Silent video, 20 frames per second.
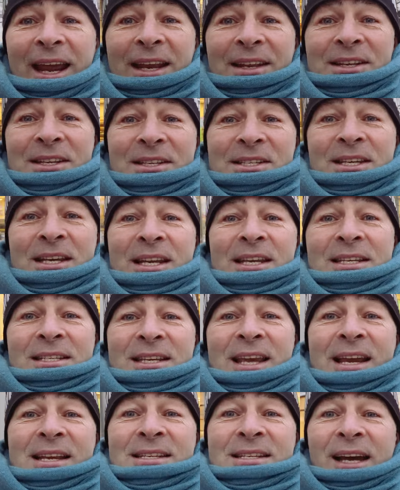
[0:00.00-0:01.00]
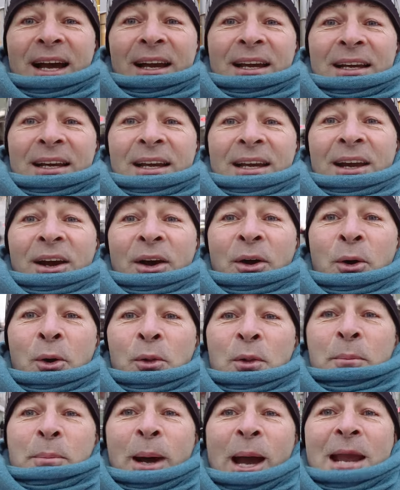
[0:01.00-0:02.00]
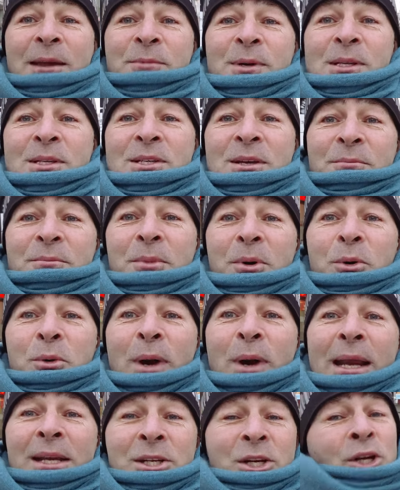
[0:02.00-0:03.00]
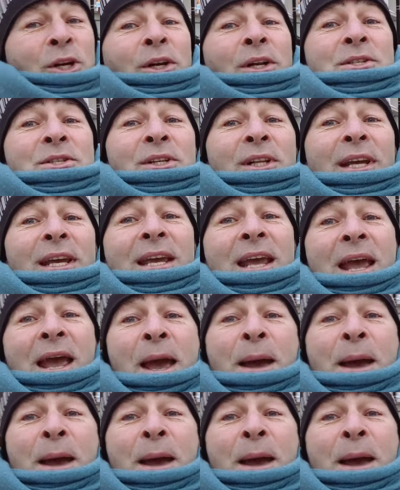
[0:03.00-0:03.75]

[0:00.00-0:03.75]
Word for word: in the city centre, all the pavements are miraculously,